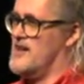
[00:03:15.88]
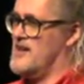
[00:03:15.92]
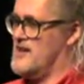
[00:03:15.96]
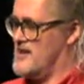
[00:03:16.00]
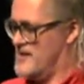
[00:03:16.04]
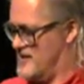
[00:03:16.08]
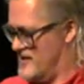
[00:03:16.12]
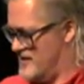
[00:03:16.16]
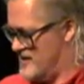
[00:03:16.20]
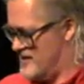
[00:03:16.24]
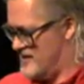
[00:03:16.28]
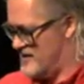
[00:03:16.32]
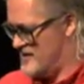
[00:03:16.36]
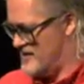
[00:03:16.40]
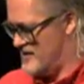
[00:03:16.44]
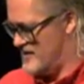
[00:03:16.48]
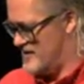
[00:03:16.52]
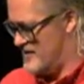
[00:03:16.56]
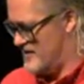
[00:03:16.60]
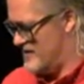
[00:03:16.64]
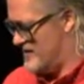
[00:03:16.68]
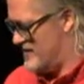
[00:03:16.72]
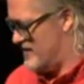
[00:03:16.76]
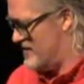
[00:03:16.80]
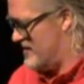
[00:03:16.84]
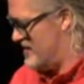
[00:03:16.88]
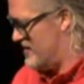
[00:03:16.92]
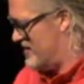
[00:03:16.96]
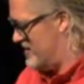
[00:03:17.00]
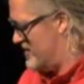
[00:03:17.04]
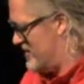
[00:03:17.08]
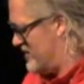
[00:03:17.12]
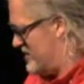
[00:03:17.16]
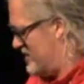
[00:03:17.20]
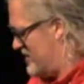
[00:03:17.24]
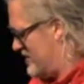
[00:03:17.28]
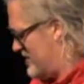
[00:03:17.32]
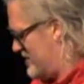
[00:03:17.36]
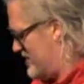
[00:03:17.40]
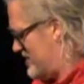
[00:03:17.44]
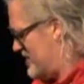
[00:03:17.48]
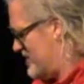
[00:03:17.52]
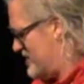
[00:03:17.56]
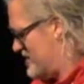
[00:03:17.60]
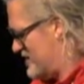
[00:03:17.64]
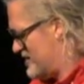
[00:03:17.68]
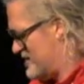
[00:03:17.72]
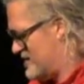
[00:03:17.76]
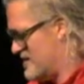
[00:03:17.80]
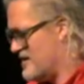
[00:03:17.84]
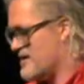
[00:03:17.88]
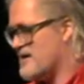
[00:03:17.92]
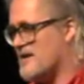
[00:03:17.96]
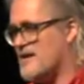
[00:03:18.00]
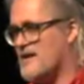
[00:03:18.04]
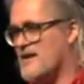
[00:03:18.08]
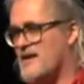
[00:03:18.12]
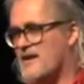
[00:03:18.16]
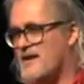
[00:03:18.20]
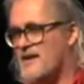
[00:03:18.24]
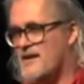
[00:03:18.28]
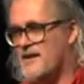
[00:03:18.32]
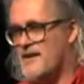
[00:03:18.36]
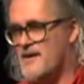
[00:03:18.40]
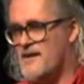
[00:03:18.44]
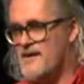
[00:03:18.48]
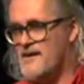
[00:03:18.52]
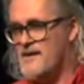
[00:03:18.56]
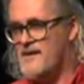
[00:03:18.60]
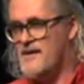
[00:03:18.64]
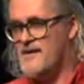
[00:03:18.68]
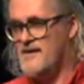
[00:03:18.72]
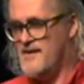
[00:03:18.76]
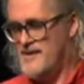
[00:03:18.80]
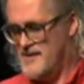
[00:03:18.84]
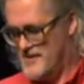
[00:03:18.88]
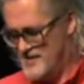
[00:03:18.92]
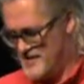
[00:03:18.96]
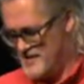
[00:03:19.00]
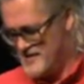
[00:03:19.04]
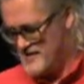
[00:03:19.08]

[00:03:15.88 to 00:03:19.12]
[no speech]